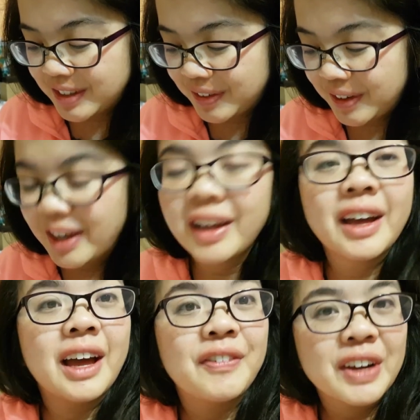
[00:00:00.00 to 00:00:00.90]
So,
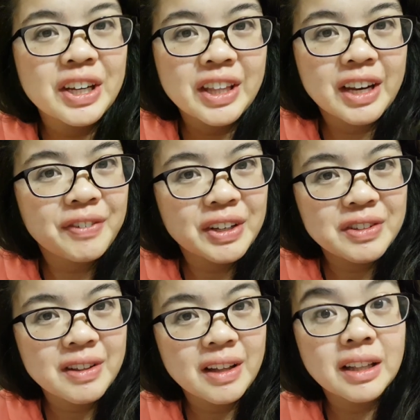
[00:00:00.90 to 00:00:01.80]
I figured that if I
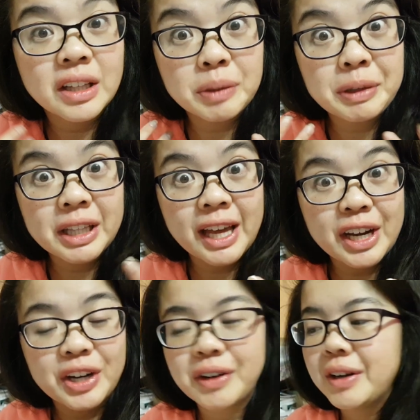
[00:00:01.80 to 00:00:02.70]
do something a little bit
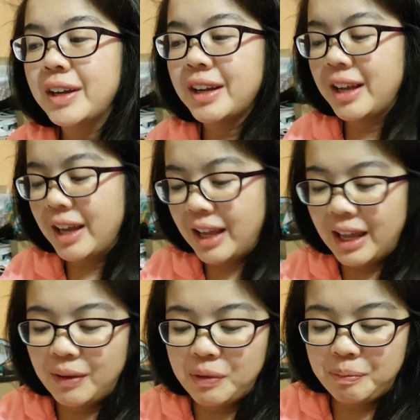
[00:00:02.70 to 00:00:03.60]
lighter,
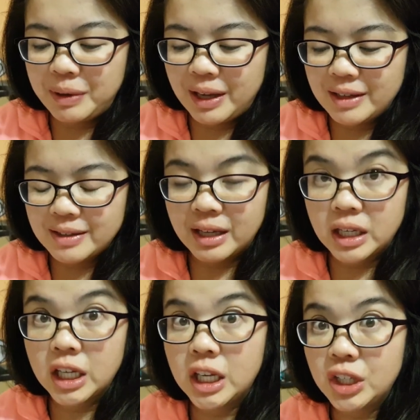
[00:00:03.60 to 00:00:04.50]
it won't be as like
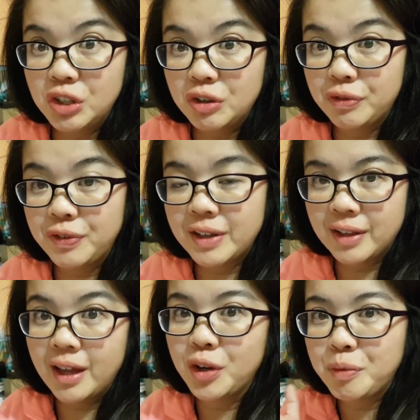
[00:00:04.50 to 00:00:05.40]
in your face.
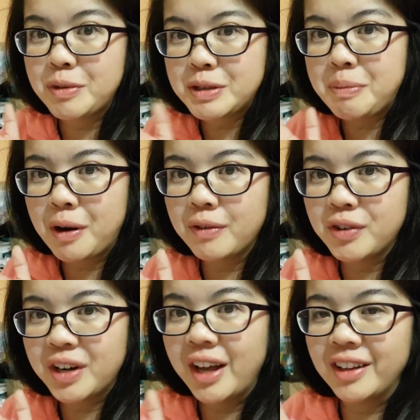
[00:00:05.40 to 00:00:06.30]
Hey, you're missing part of
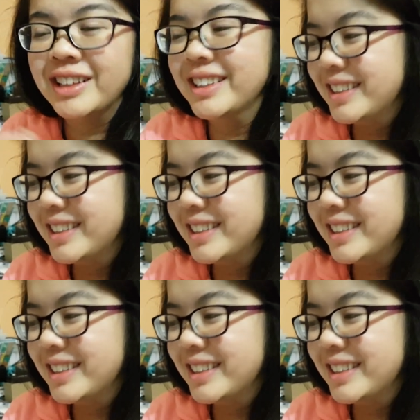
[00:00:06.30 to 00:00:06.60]
your nail.